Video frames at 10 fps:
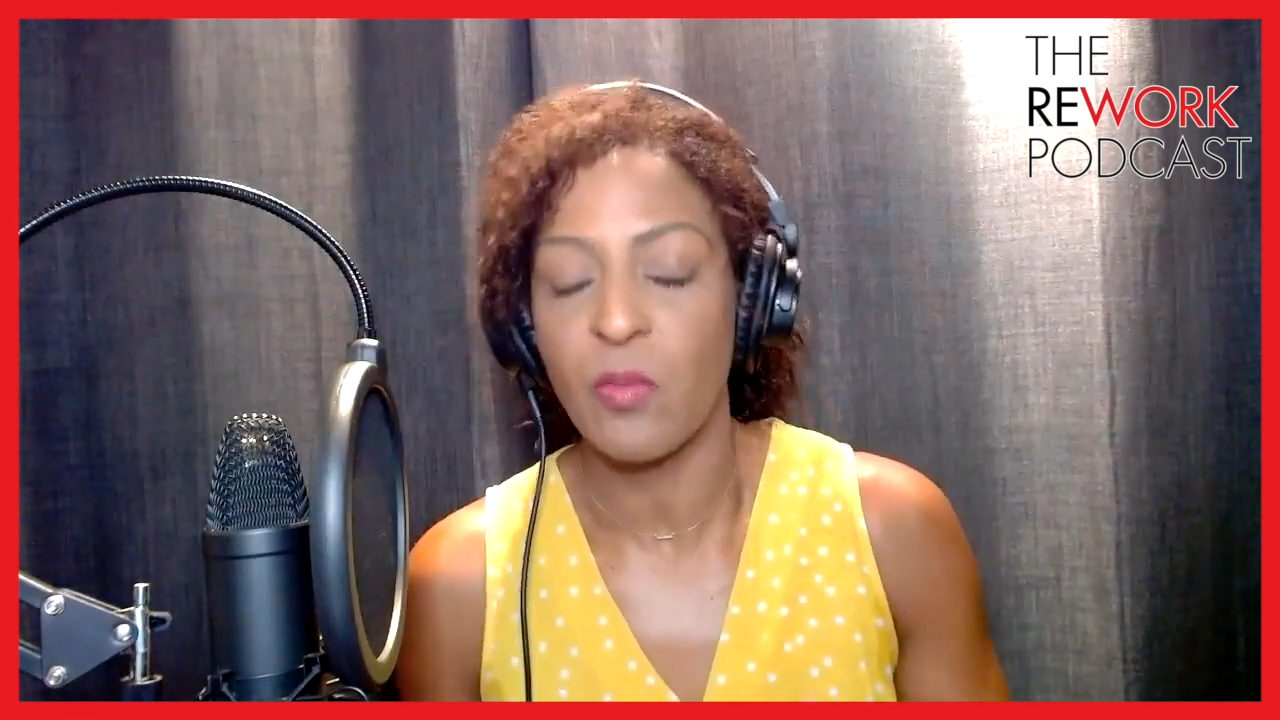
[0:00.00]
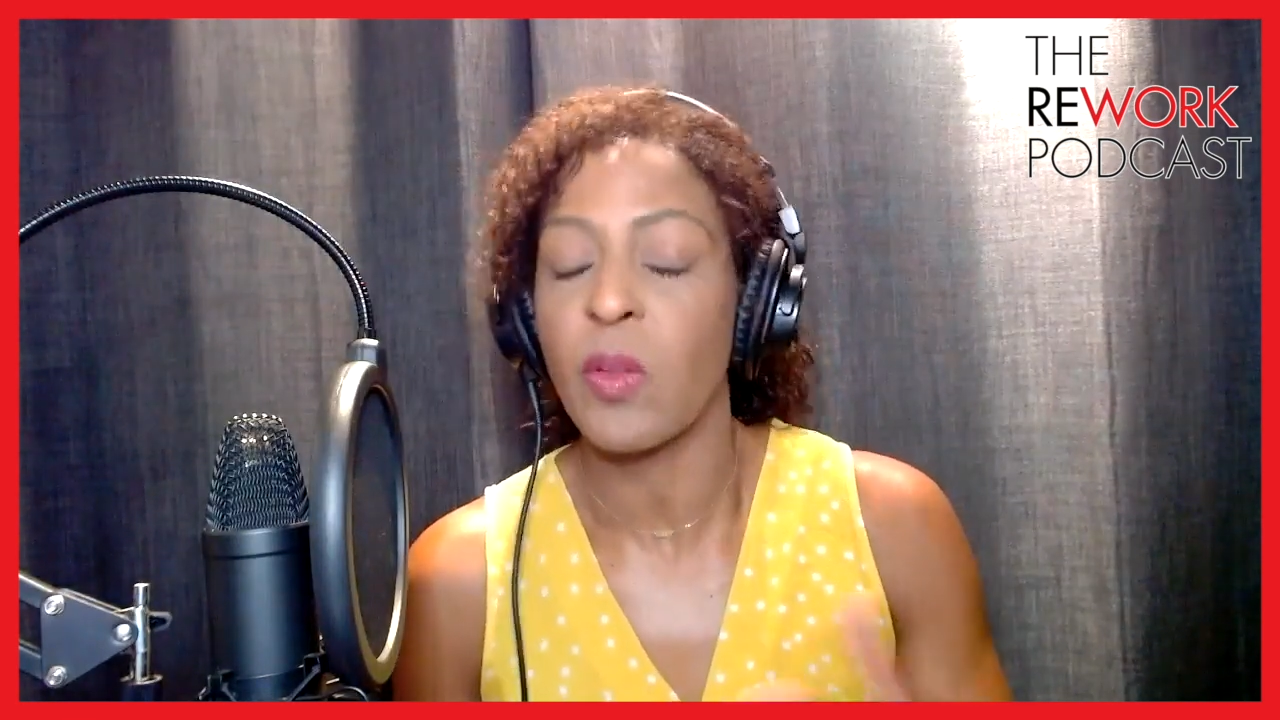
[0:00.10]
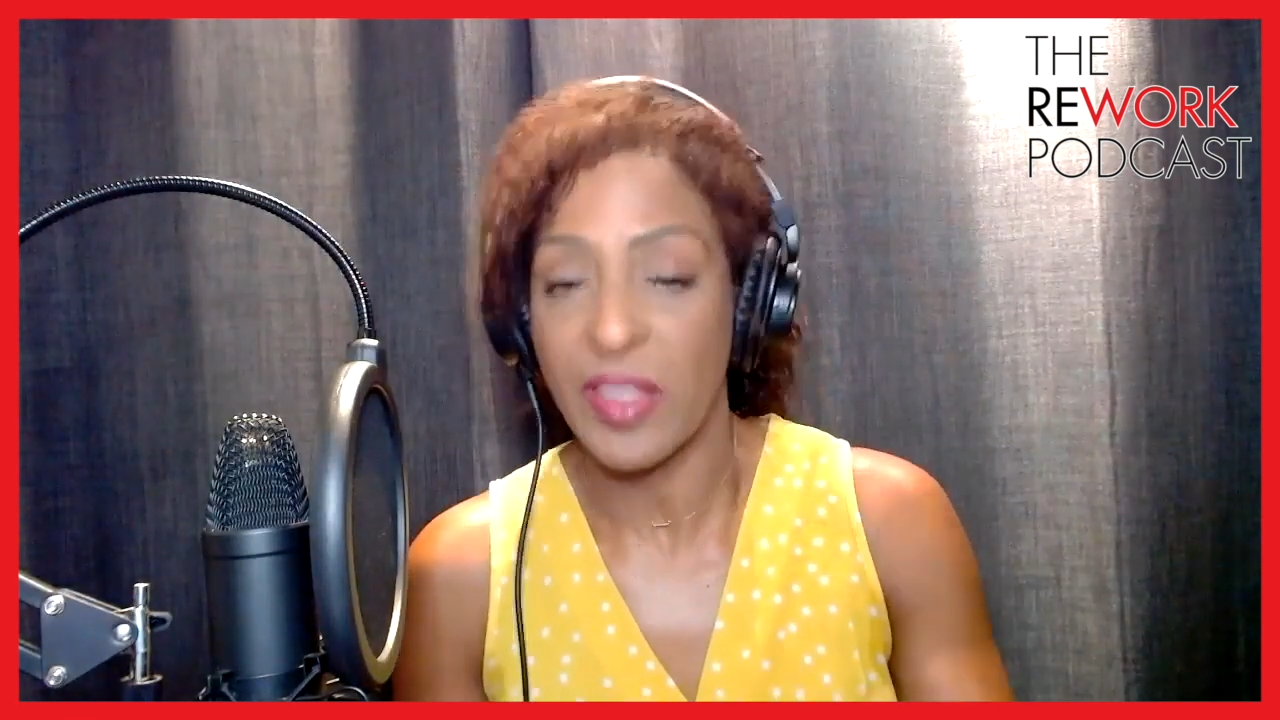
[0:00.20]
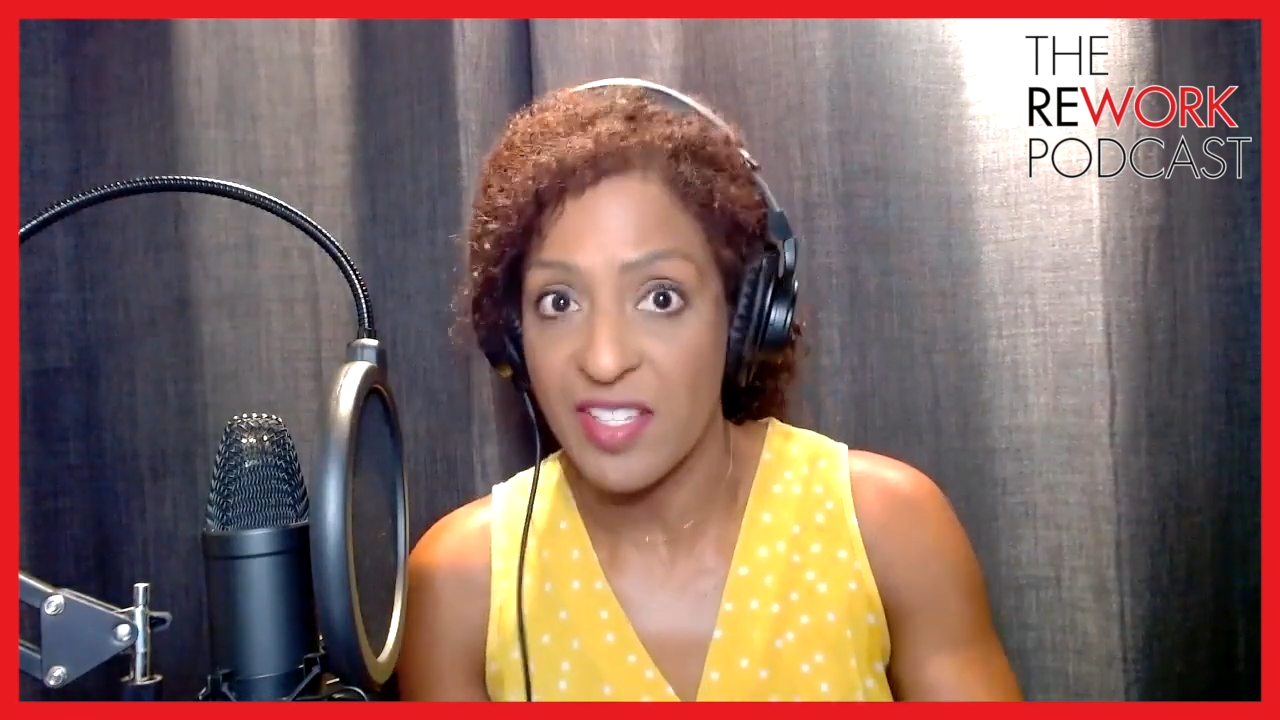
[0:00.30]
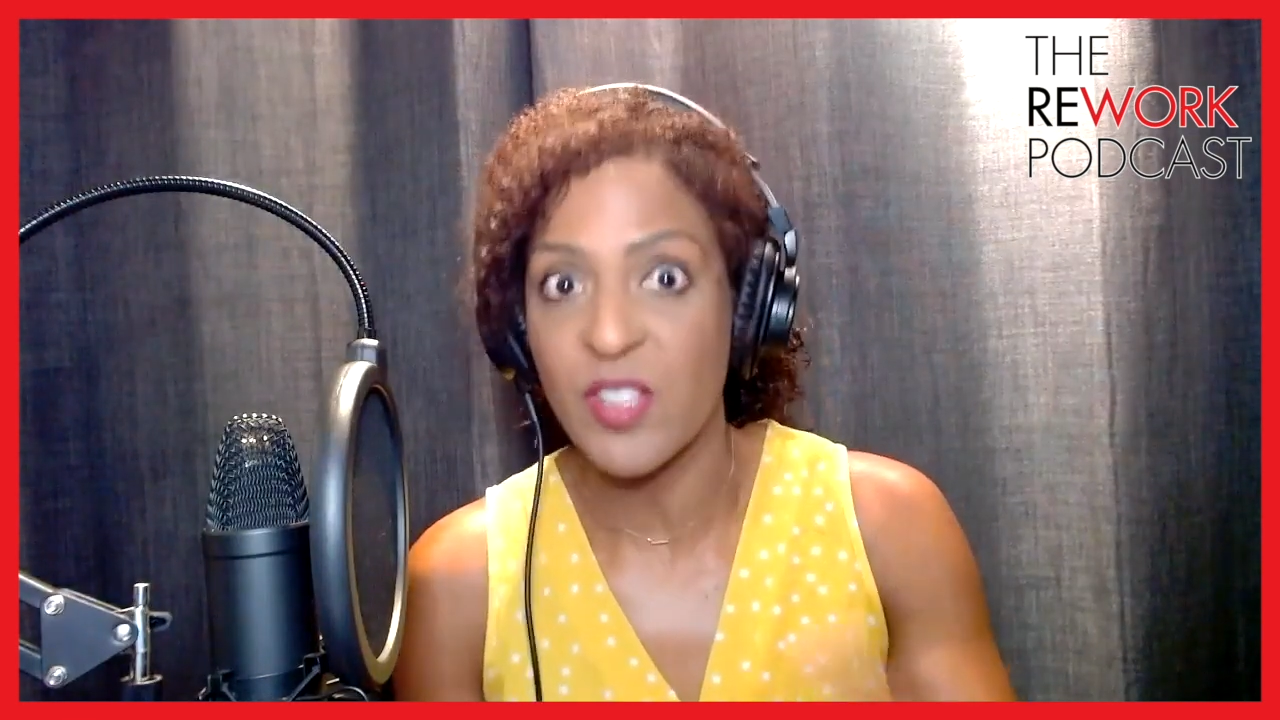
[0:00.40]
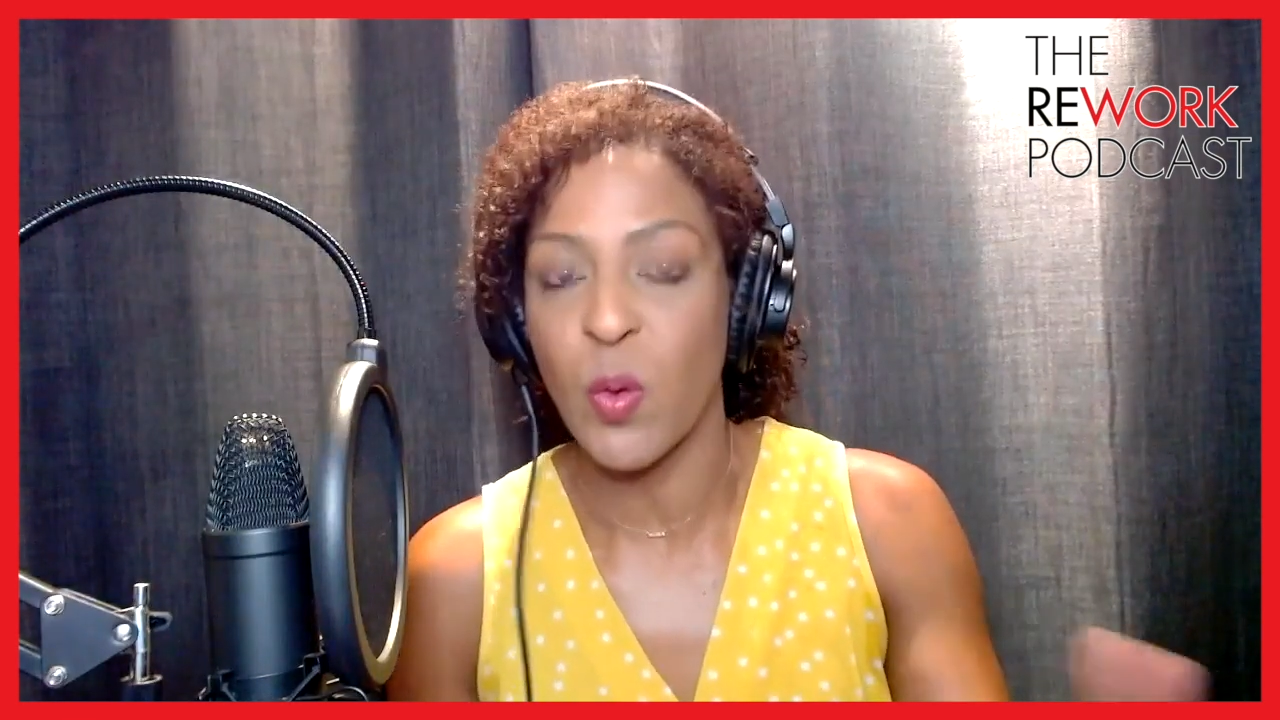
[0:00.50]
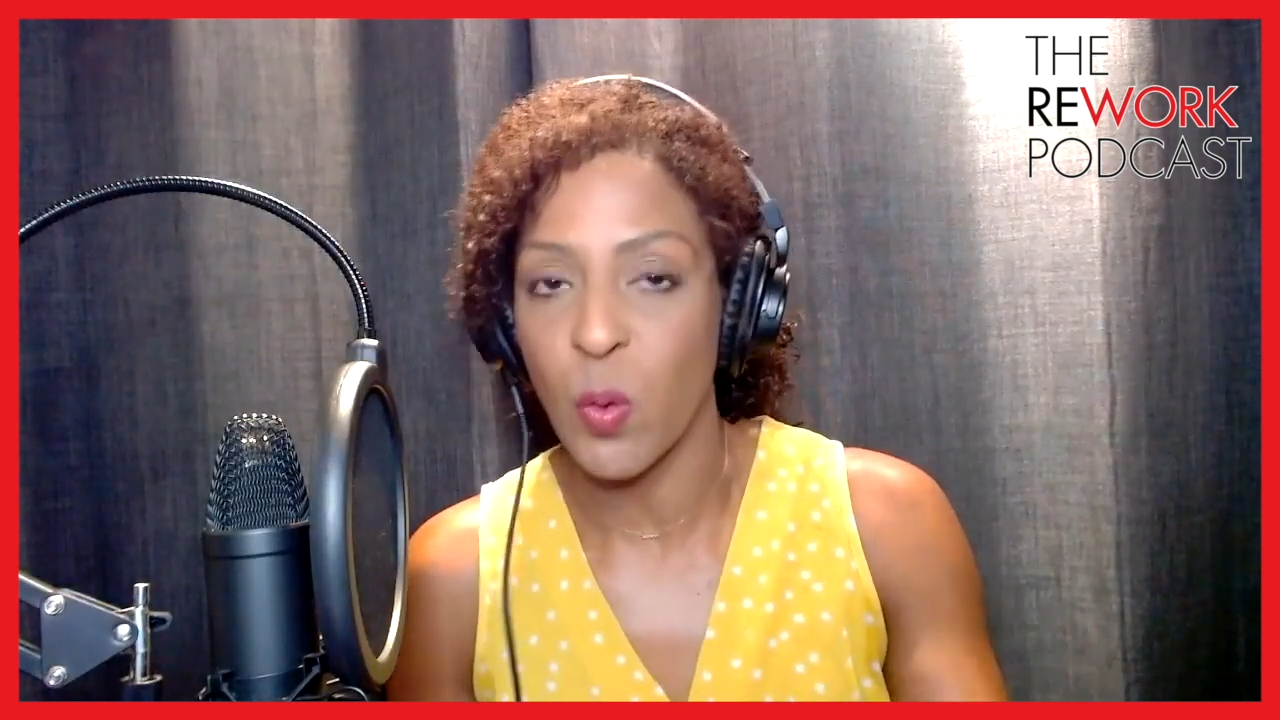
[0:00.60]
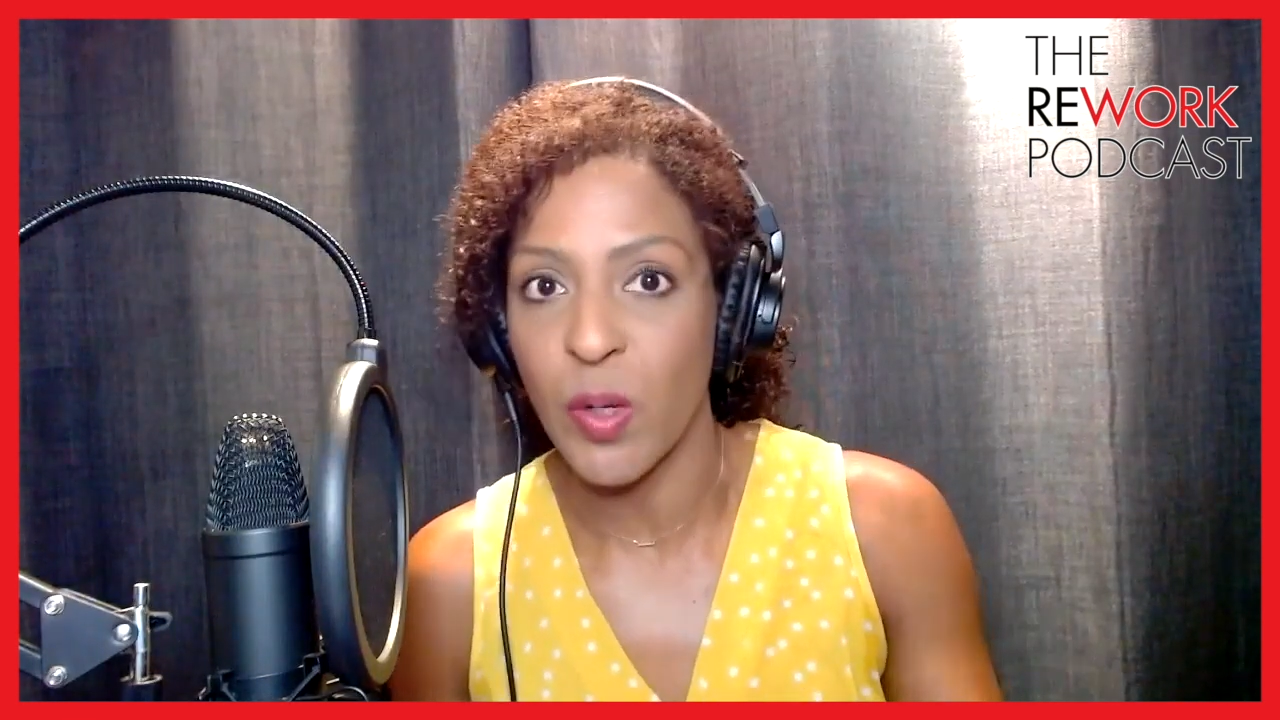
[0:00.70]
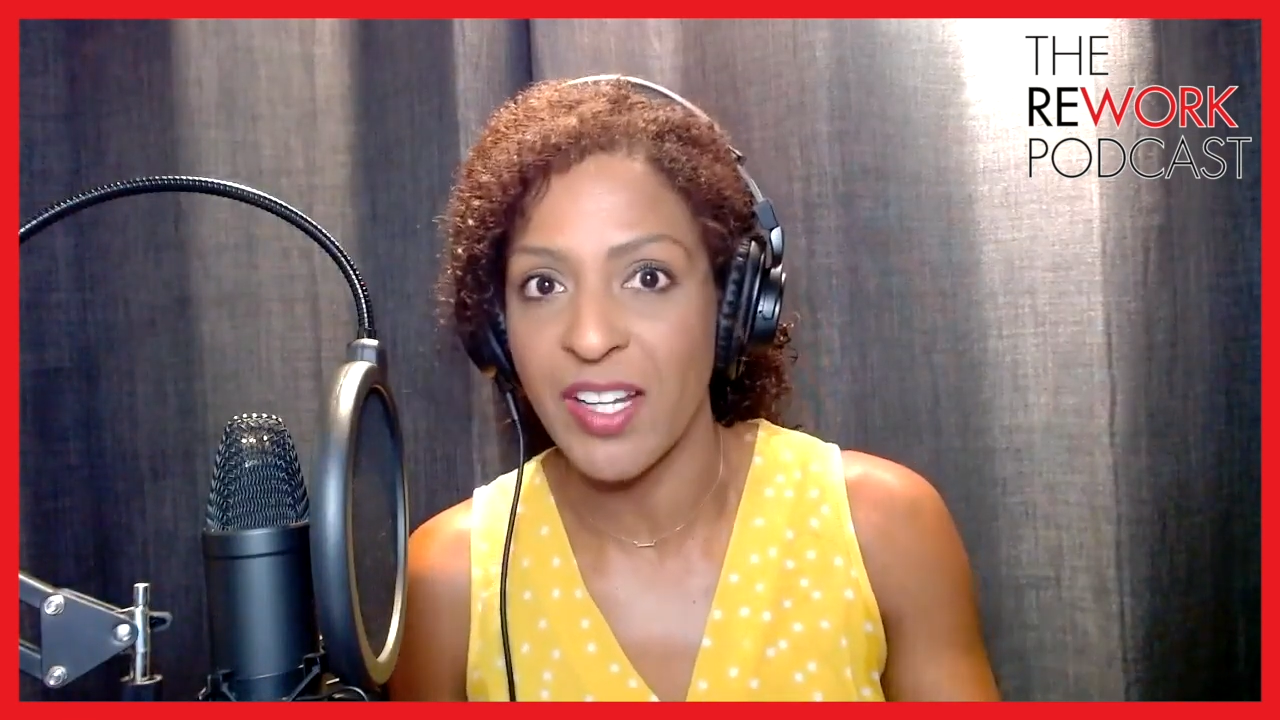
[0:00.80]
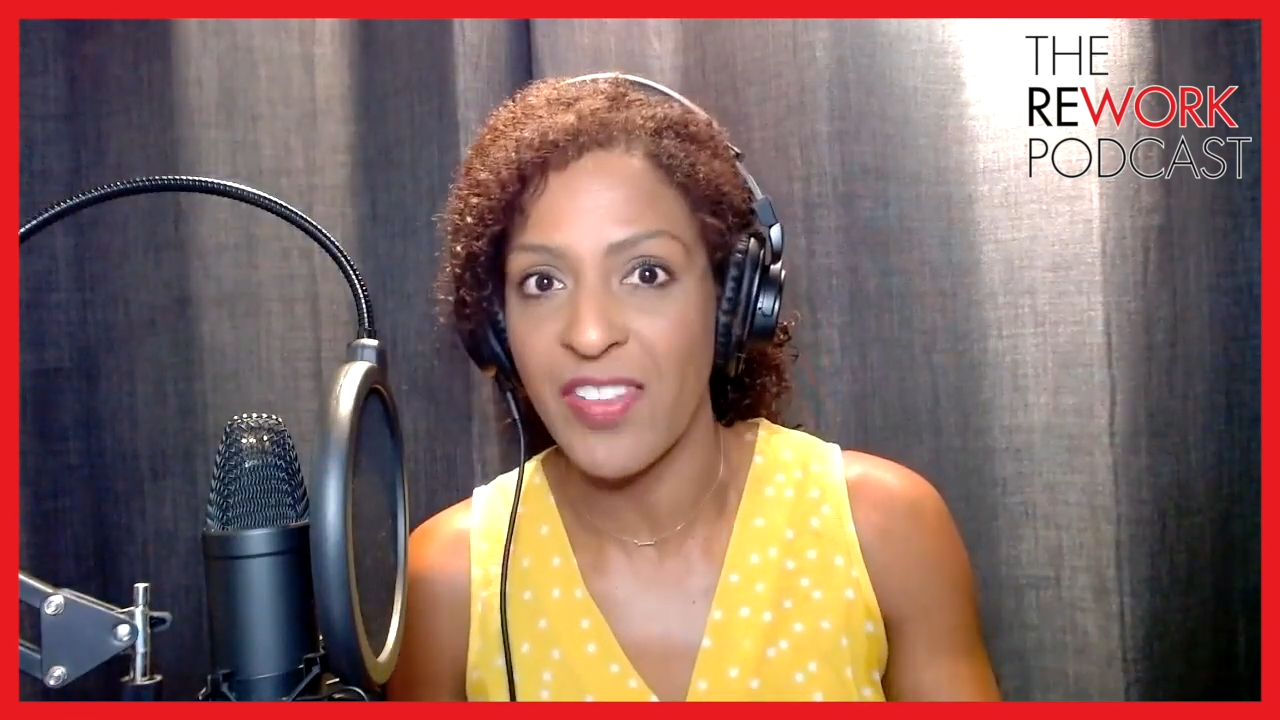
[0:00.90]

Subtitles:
like this is what we're working